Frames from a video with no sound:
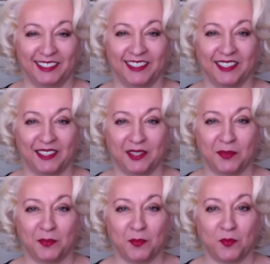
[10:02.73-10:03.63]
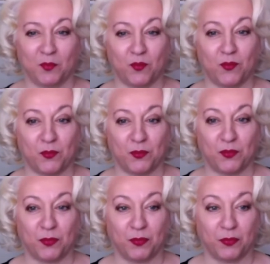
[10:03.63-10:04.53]

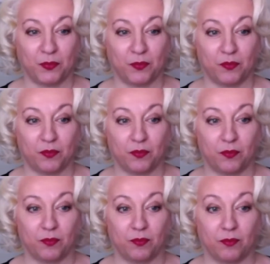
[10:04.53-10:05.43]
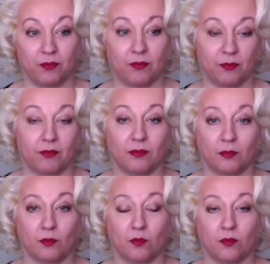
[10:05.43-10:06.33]

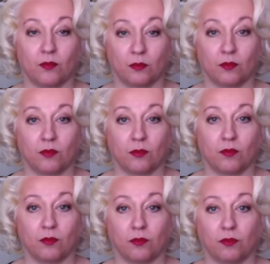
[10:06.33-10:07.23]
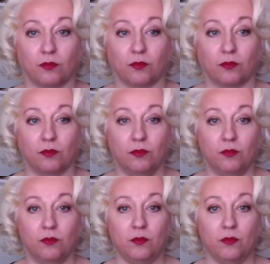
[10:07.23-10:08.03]
The person shown says nothing.